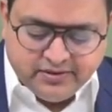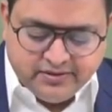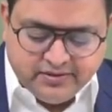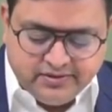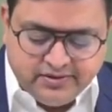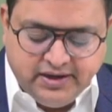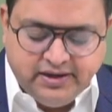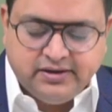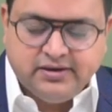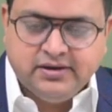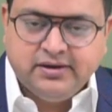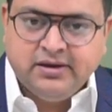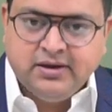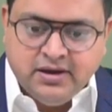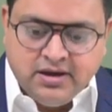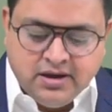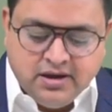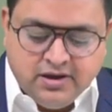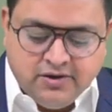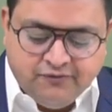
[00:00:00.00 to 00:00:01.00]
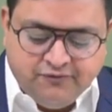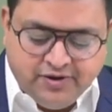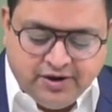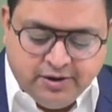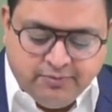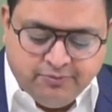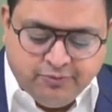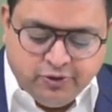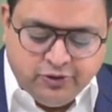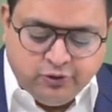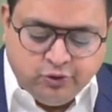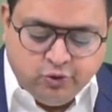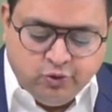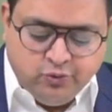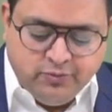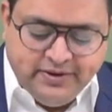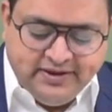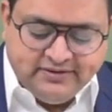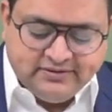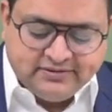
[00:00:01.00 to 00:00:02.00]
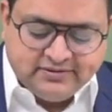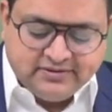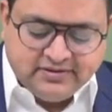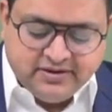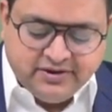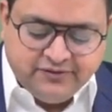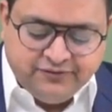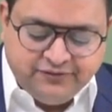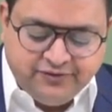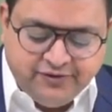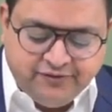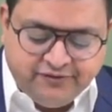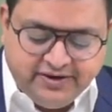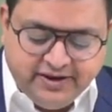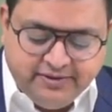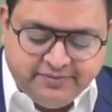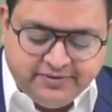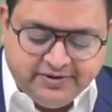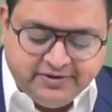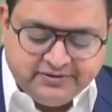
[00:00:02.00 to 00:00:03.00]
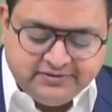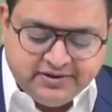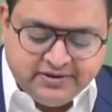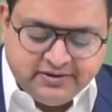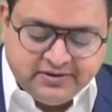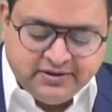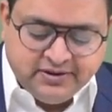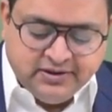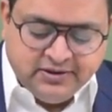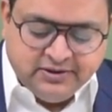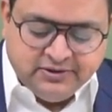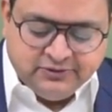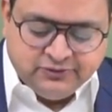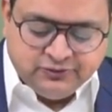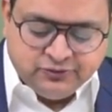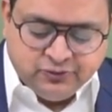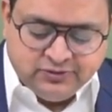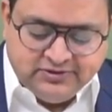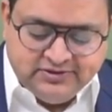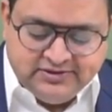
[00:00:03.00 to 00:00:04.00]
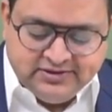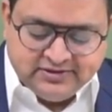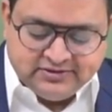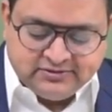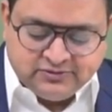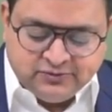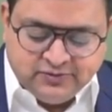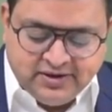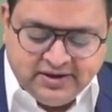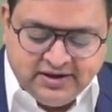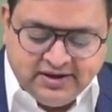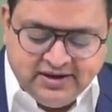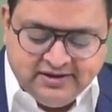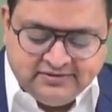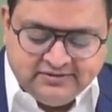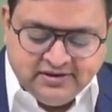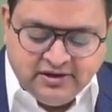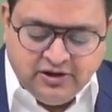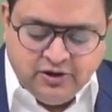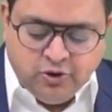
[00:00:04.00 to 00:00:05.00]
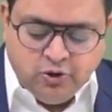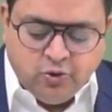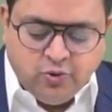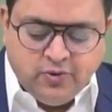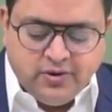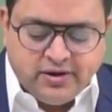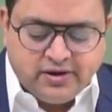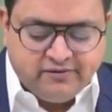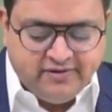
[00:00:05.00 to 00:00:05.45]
right? 1 upon 2 means 50%. So this one is a lower